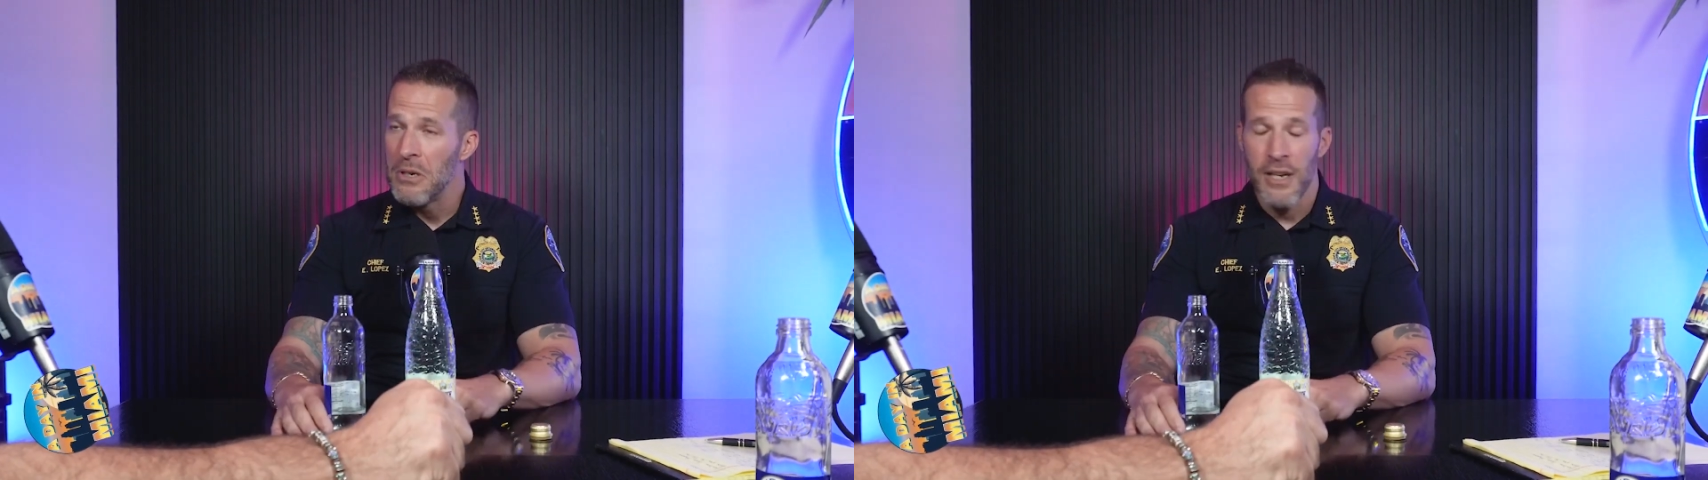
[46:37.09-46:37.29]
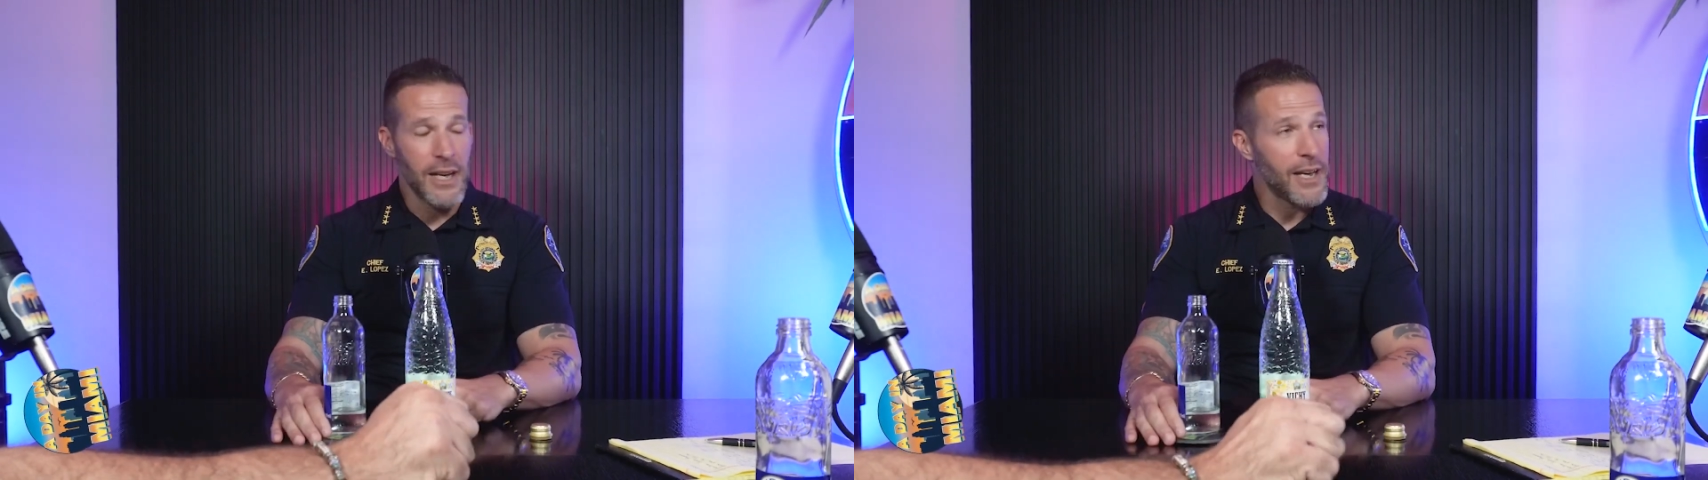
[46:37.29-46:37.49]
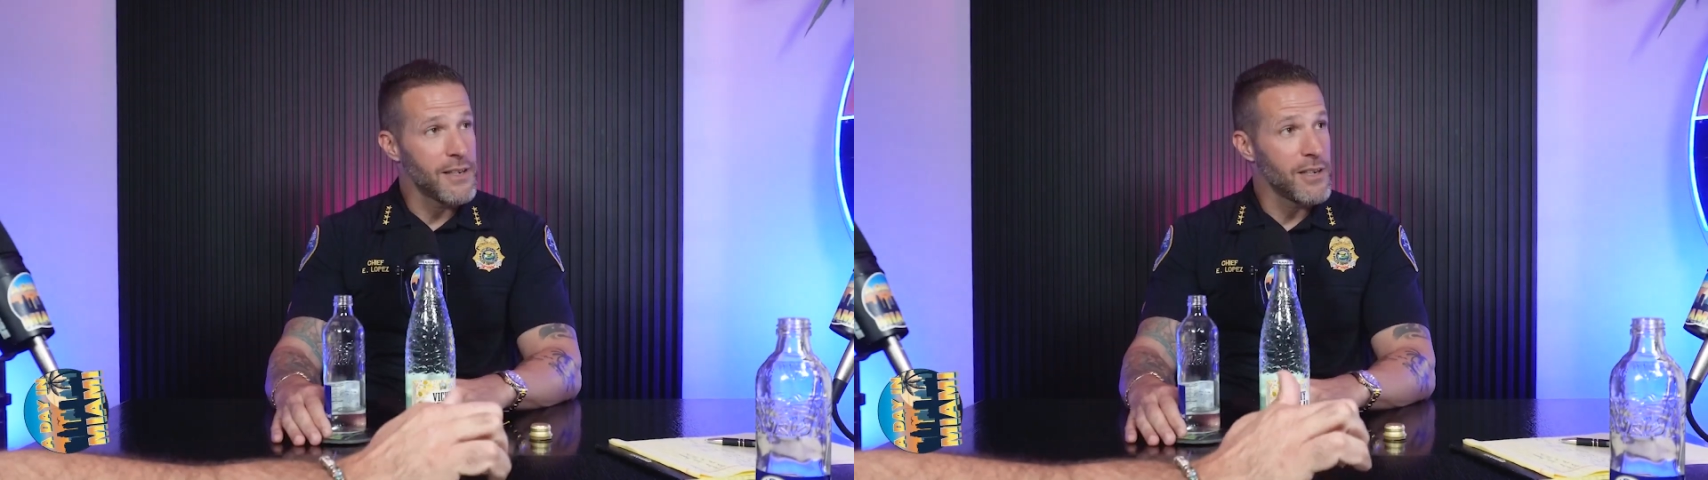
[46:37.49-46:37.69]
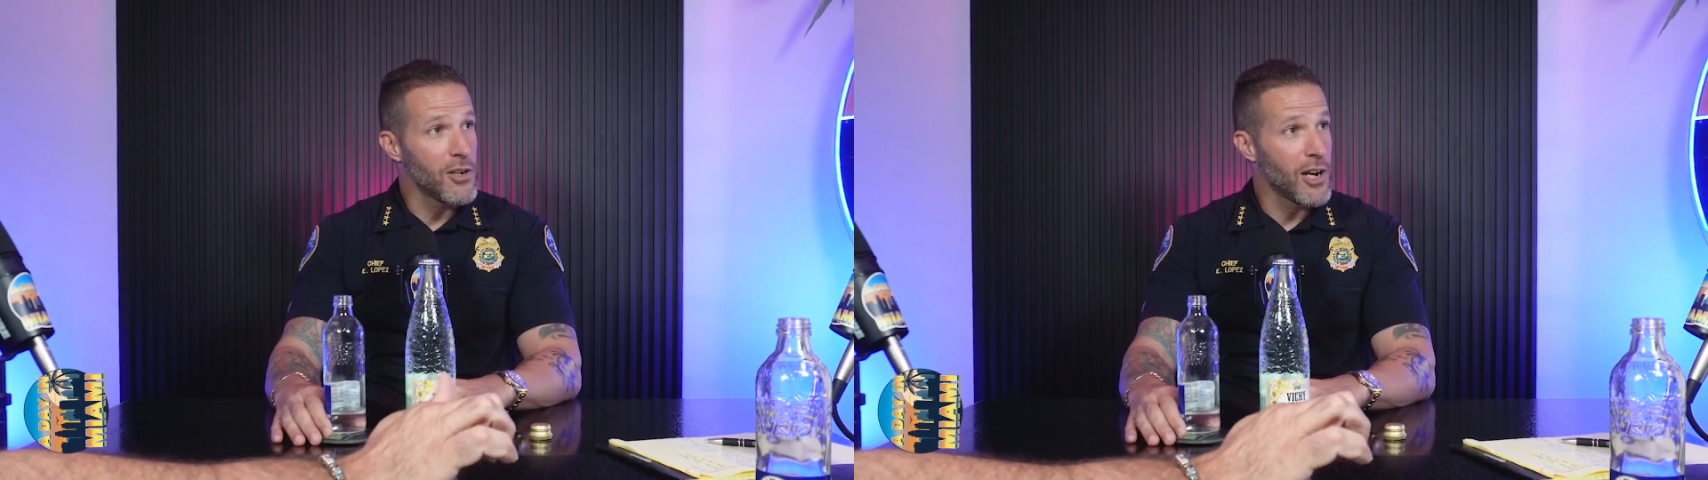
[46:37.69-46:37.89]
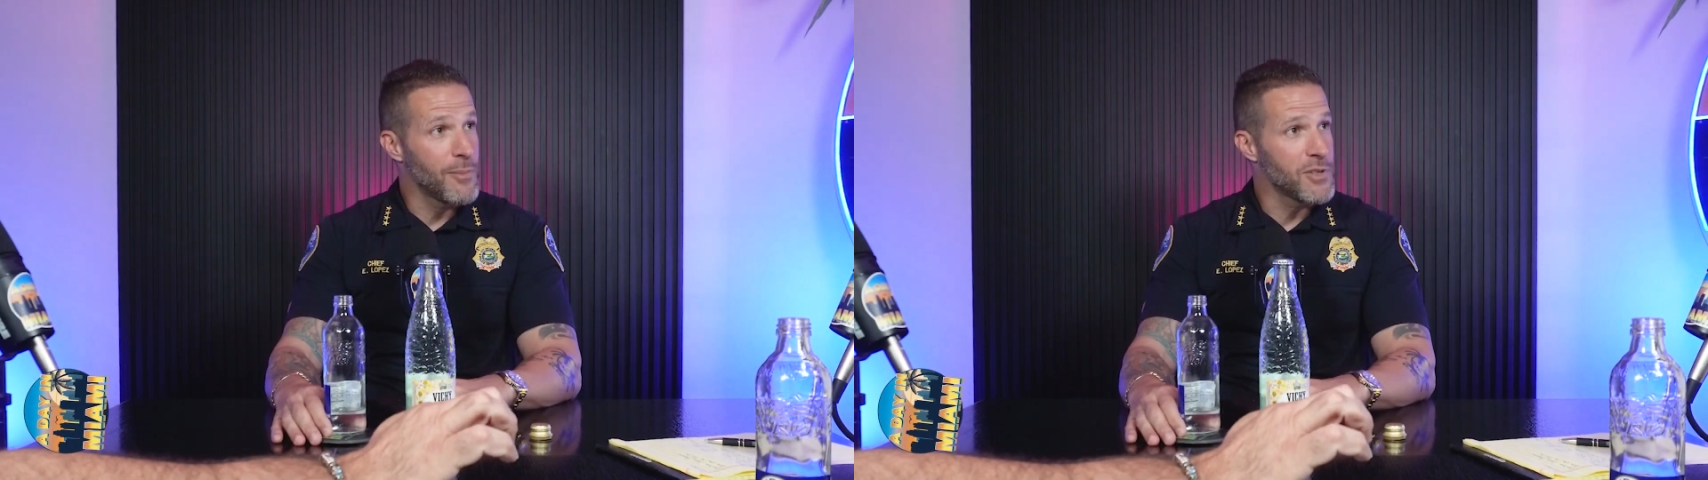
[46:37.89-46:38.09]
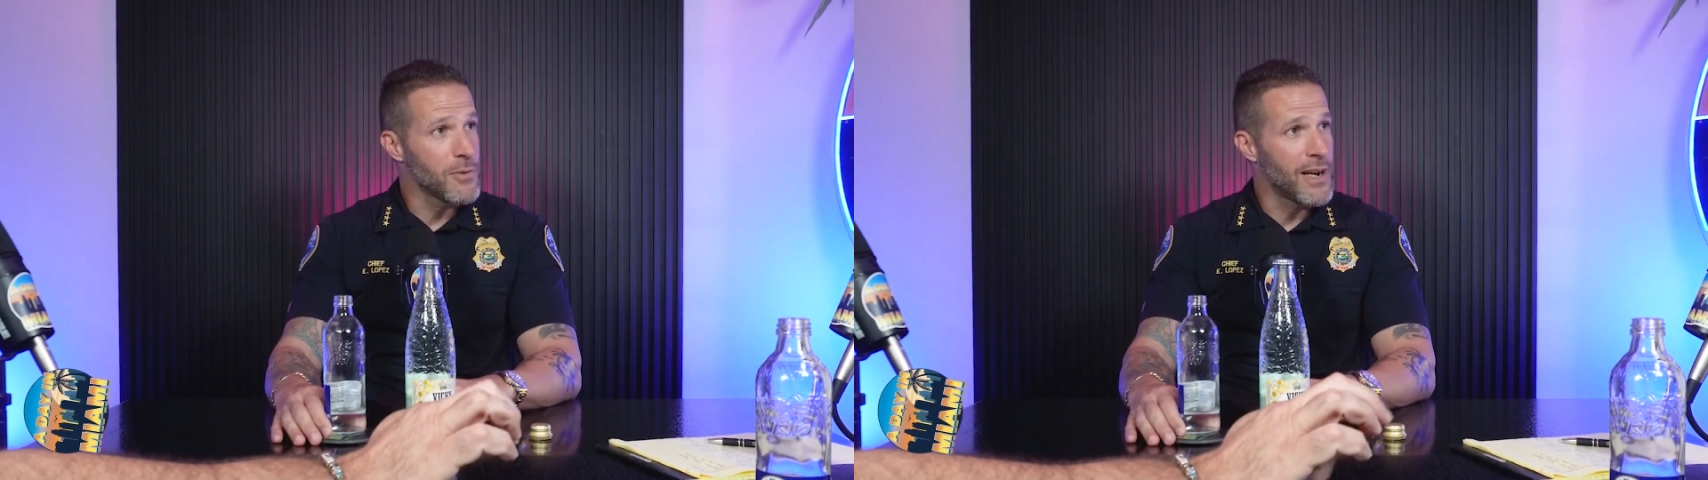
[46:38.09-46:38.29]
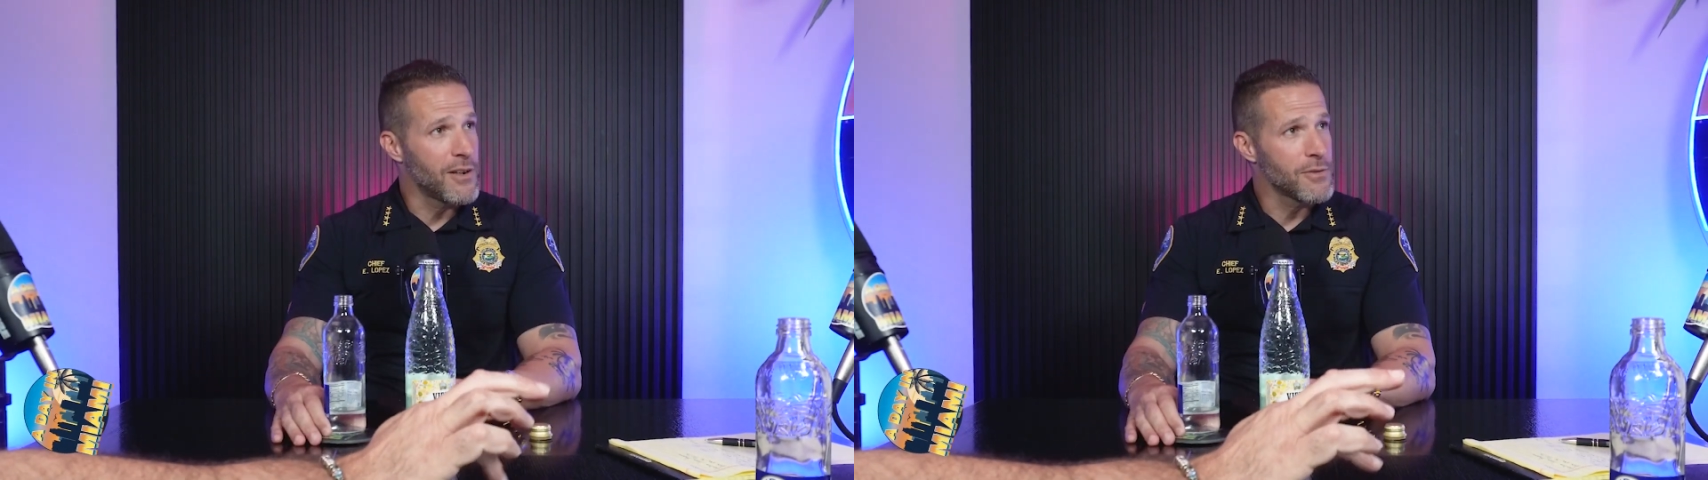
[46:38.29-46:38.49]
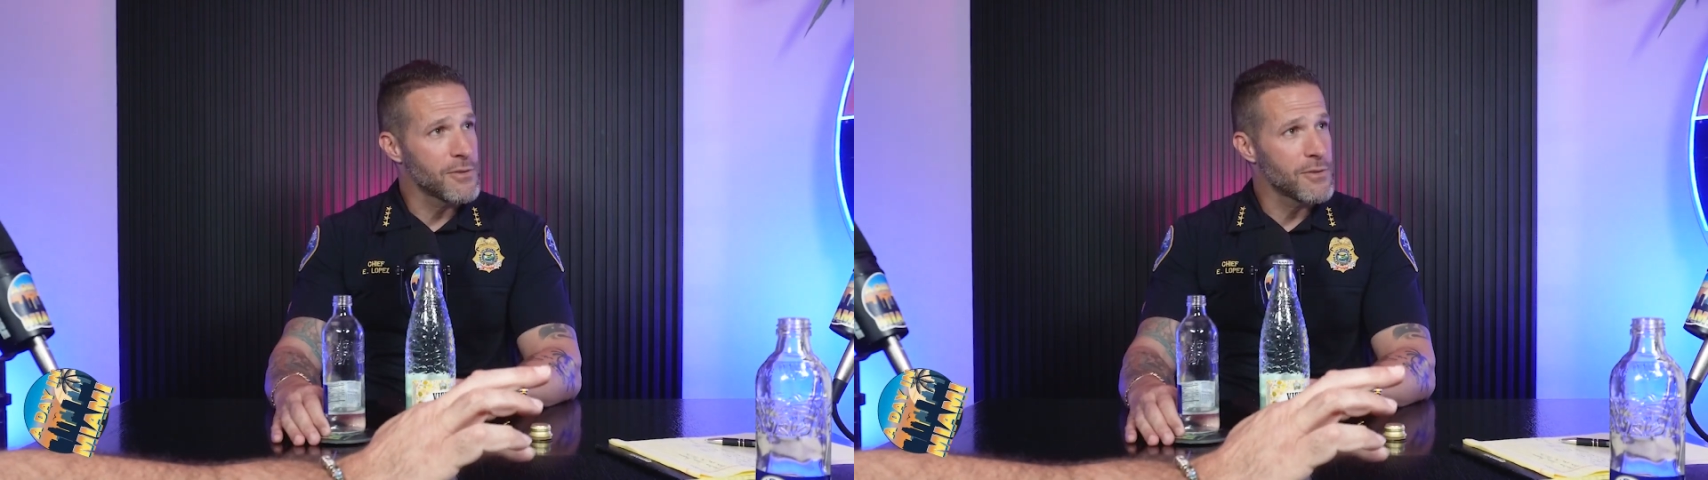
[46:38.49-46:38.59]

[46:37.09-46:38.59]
and here I am in Doral.